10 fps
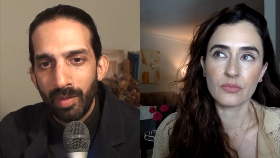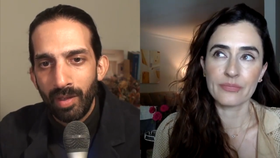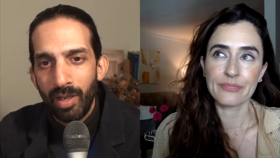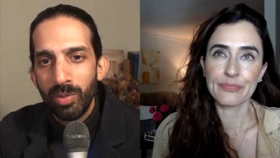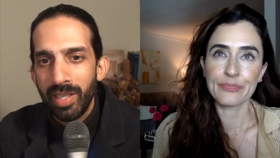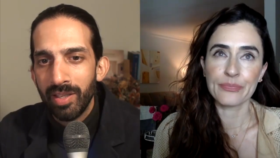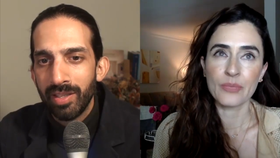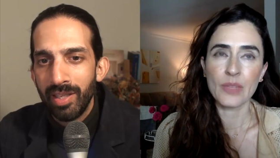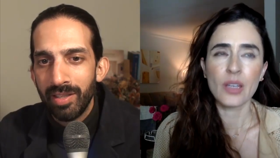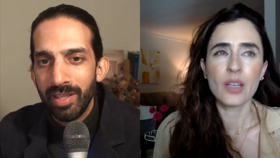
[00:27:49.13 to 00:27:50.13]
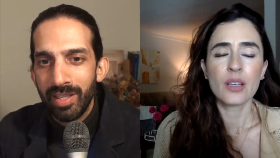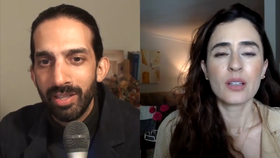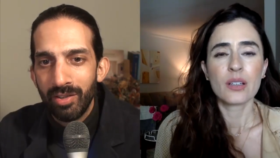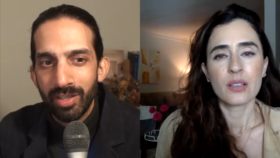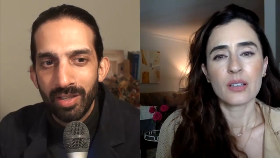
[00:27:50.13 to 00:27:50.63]
Speaker 1: I always get the sense that
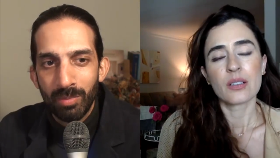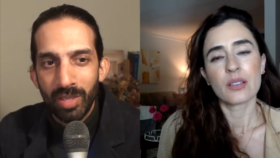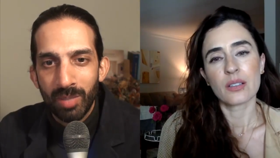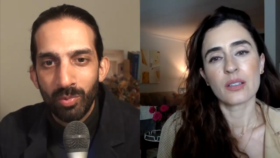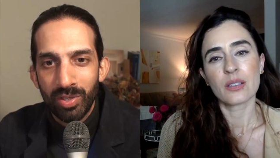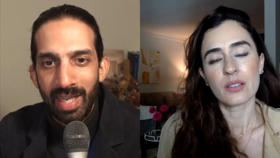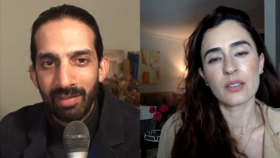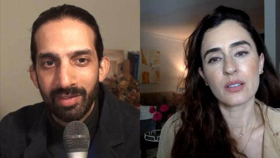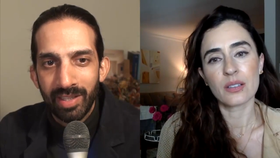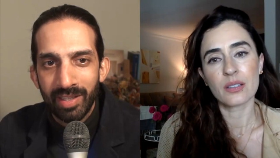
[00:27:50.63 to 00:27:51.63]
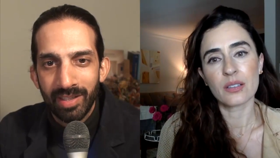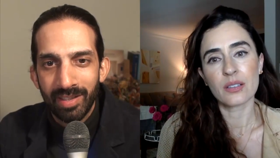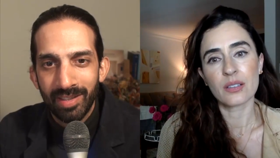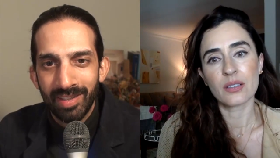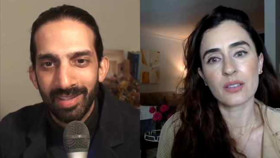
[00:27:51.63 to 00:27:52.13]
interior designers are much more savvy,
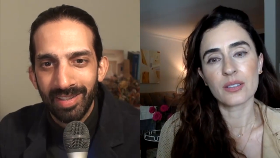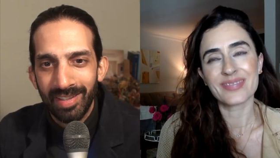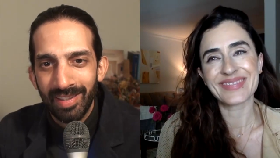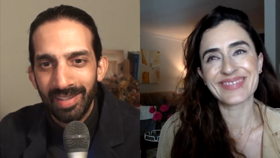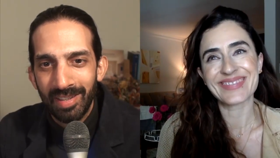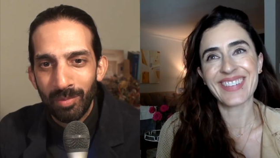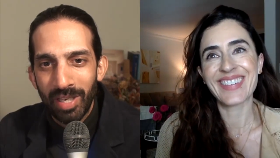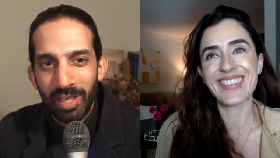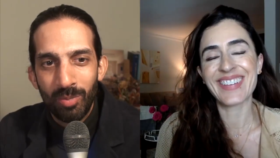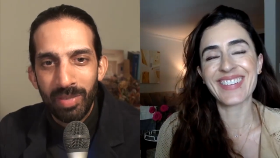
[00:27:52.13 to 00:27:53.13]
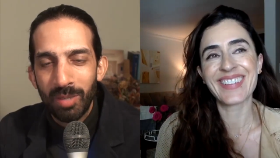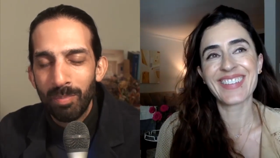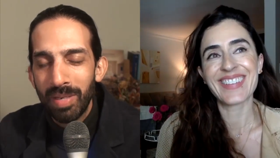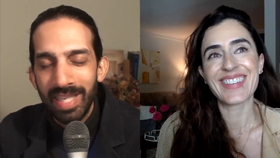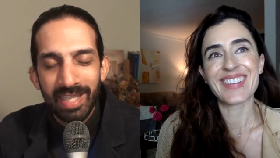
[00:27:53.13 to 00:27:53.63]
but I could be
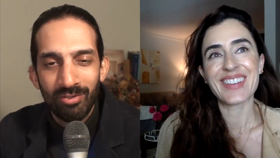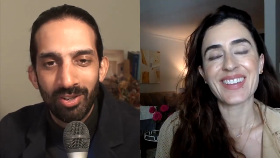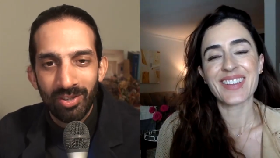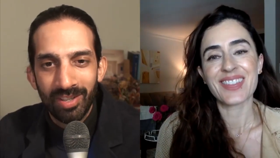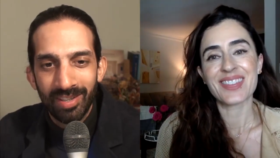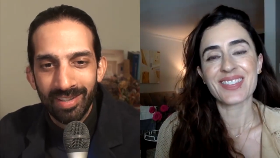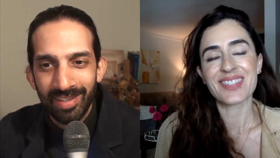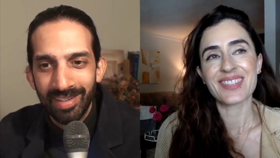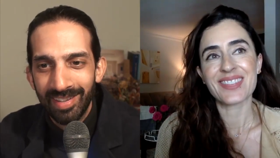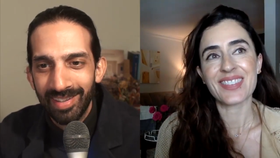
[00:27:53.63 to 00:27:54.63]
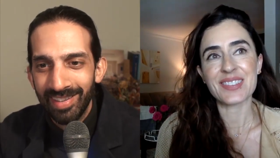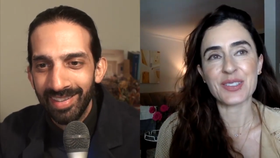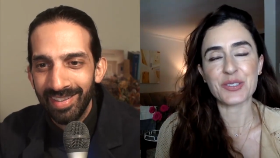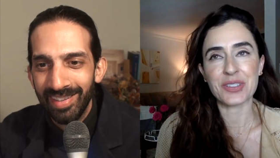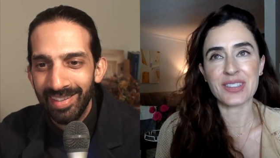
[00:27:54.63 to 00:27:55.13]
completely wrong.
Speaker 2: That's
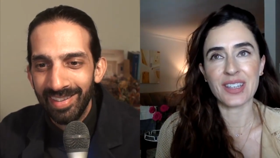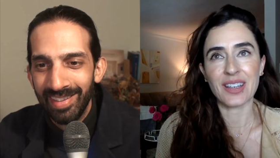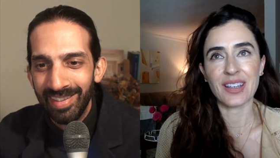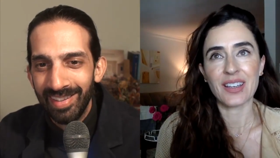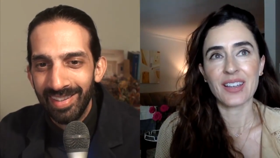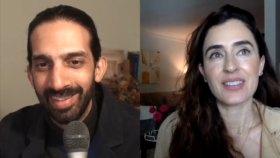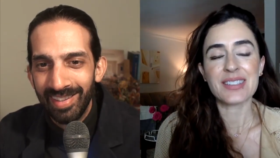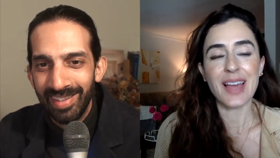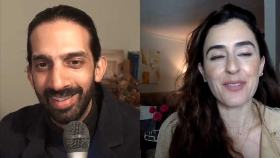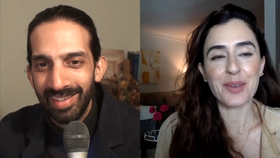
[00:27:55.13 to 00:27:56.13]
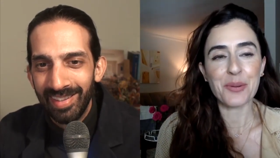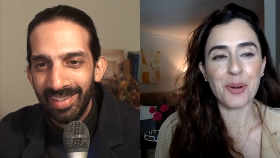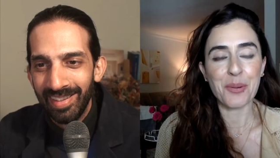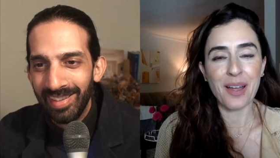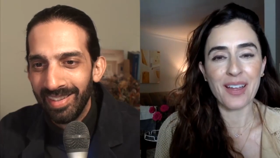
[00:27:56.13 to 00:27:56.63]
interesting. Savvy in
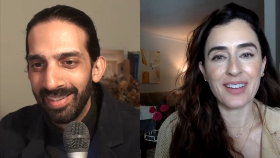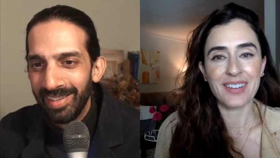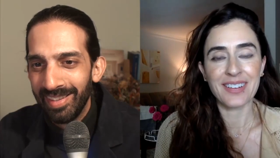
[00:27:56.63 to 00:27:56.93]
what way?